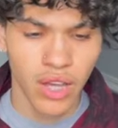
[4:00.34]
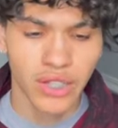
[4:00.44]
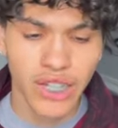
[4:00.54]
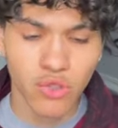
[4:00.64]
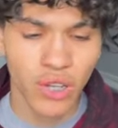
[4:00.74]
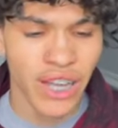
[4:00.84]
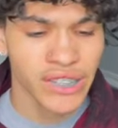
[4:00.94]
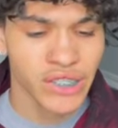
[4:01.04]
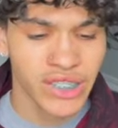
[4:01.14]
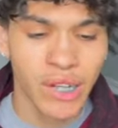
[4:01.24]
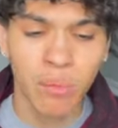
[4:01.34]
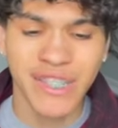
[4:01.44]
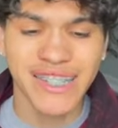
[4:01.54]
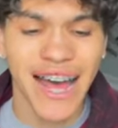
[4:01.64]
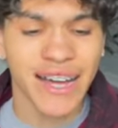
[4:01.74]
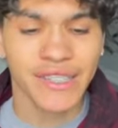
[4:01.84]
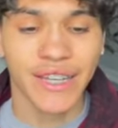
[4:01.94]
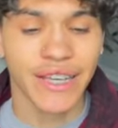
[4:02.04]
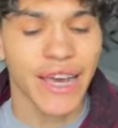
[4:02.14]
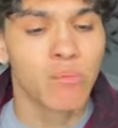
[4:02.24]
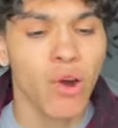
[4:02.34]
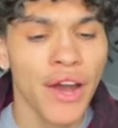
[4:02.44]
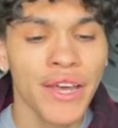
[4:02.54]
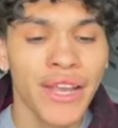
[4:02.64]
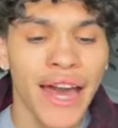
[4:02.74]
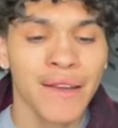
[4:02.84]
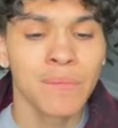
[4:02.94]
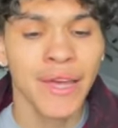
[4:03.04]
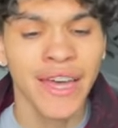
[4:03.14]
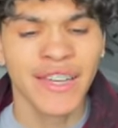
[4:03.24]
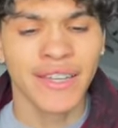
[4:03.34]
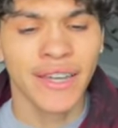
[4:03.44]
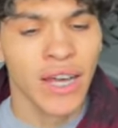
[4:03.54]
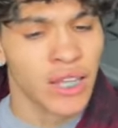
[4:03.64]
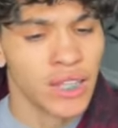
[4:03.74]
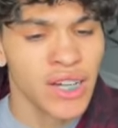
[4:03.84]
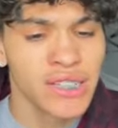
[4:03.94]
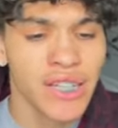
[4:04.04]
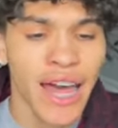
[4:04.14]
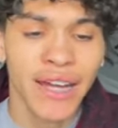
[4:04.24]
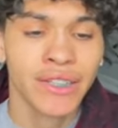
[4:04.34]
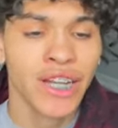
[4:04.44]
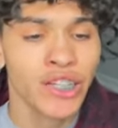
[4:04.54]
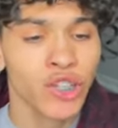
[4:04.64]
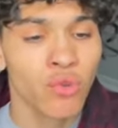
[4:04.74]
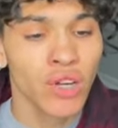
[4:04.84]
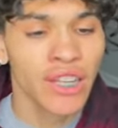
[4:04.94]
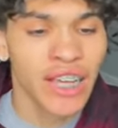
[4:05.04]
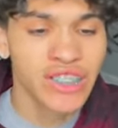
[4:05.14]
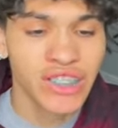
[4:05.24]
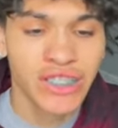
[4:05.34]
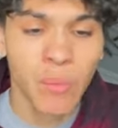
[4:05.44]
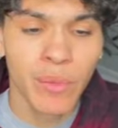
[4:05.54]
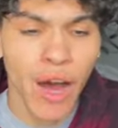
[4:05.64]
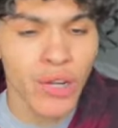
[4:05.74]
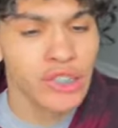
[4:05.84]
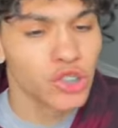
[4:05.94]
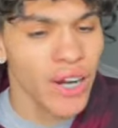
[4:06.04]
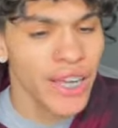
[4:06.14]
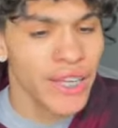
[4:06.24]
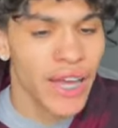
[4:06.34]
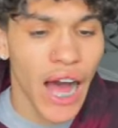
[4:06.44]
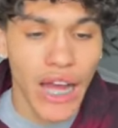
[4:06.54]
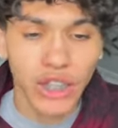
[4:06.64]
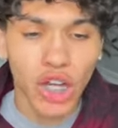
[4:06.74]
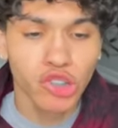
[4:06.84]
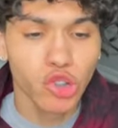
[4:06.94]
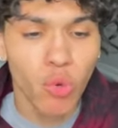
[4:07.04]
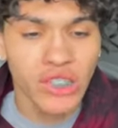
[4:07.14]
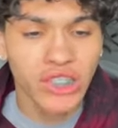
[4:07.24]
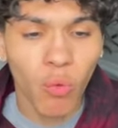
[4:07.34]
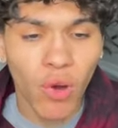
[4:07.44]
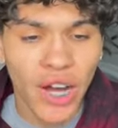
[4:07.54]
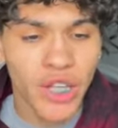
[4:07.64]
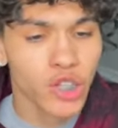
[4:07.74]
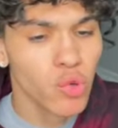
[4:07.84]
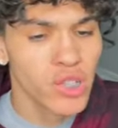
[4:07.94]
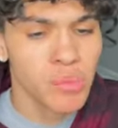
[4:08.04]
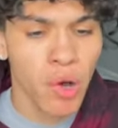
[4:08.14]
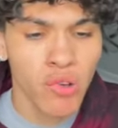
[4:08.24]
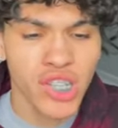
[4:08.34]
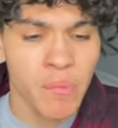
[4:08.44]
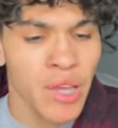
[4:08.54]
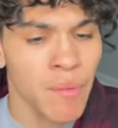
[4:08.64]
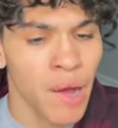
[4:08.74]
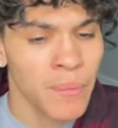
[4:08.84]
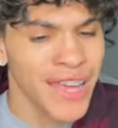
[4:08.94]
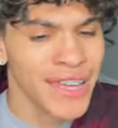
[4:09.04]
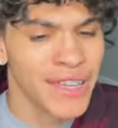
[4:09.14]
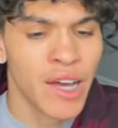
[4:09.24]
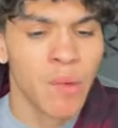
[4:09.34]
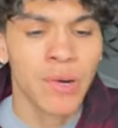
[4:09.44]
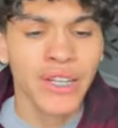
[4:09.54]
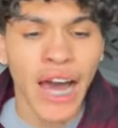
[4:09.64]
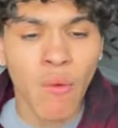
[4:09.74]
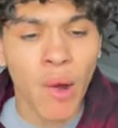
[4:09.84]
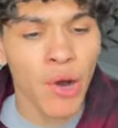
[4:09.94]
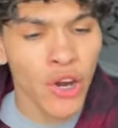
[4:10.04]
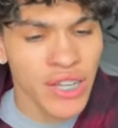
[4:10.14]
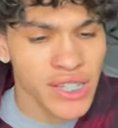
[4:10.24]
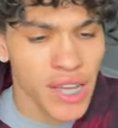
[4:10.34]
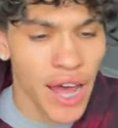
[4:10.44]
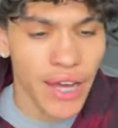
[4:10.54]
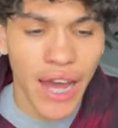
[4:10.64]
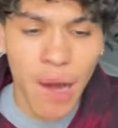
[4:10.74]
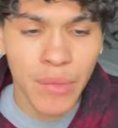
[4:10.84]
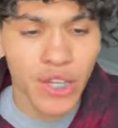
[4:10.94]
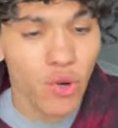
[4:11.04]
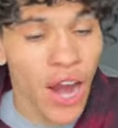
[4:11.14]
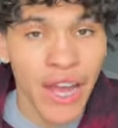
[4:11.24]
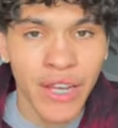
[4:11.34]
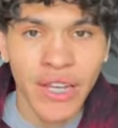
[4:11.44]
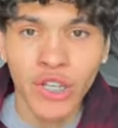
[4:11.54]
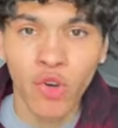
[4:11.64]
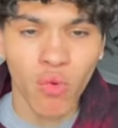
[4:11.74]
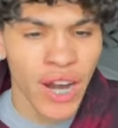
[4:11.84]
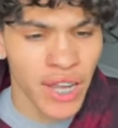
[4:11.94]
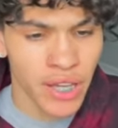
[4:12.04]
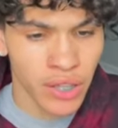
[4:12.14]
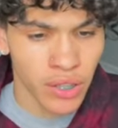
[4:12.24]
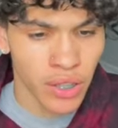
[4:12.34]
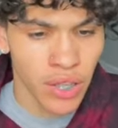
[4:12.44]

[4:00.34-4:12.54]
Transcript: This relationship was toxic. It brought a lot of pain. Looks like another relationship down the drain. I thought you was the one. You was supposed to be my main. But now I'm hurt inside. I be crying in the rain.